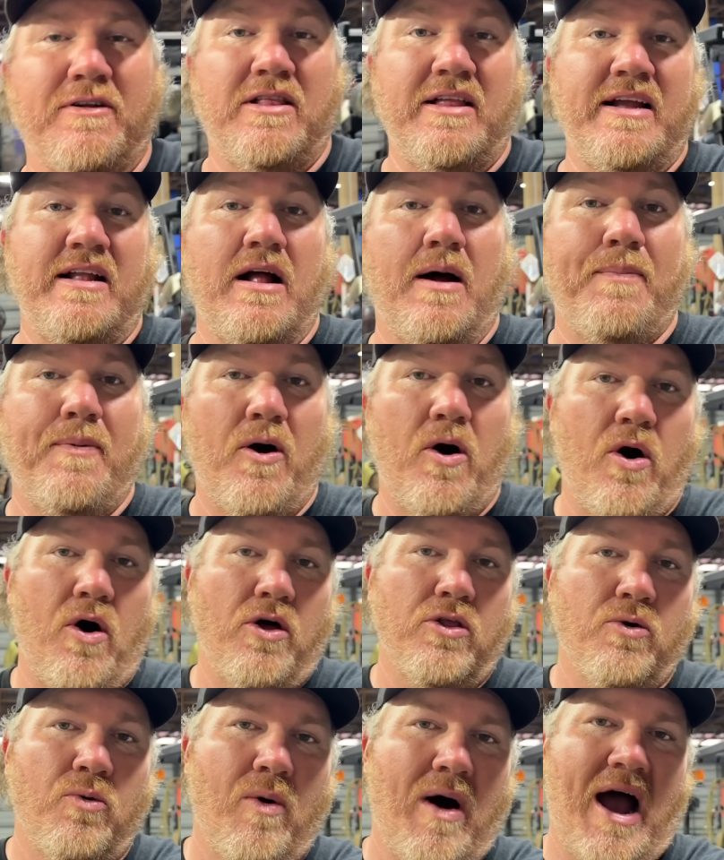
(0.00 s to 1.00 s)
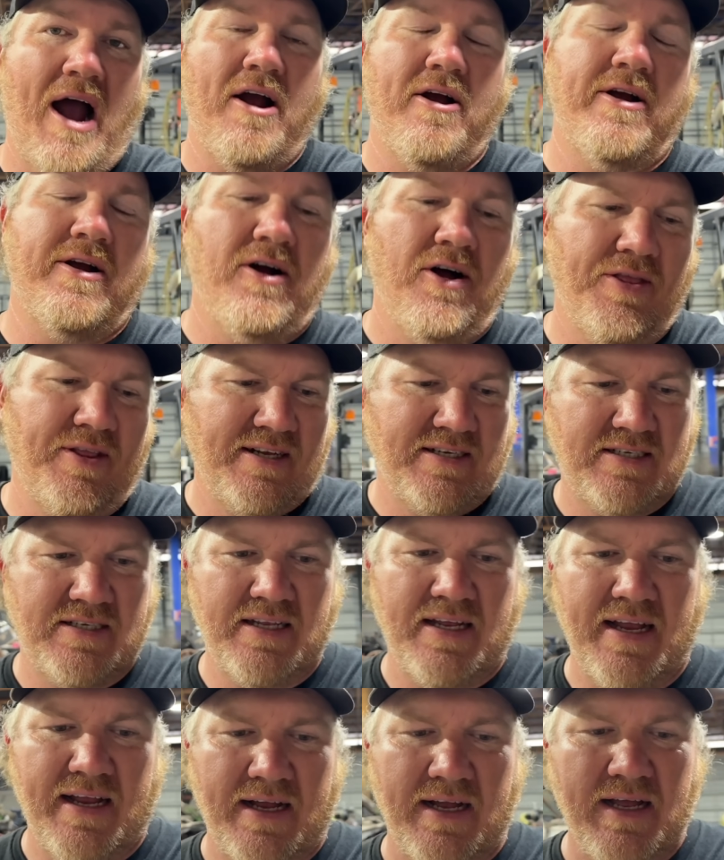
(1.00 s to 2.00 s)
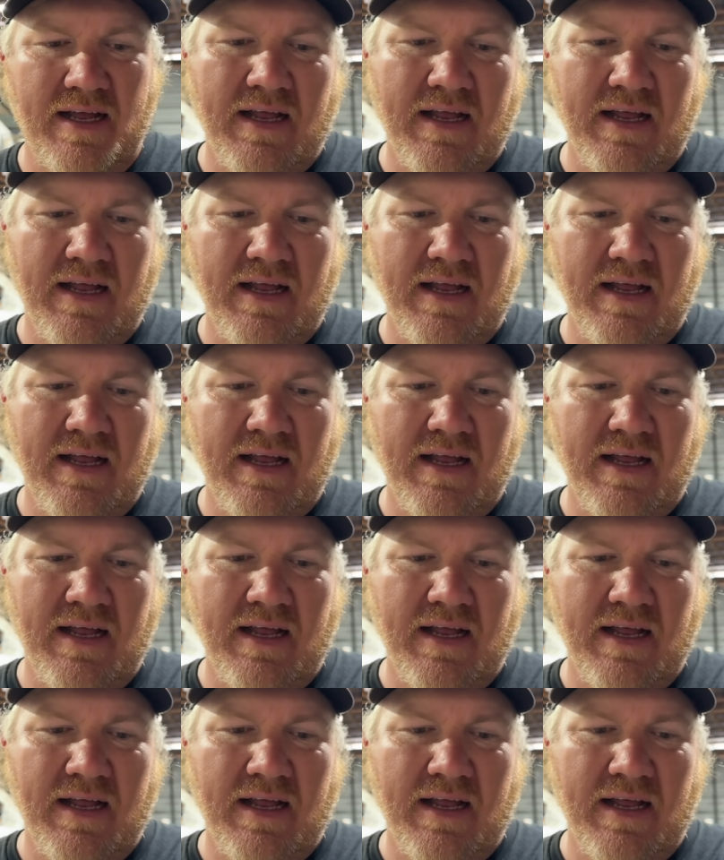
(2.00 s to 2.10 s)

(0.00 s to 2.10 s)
clean up all the wiring on this thing.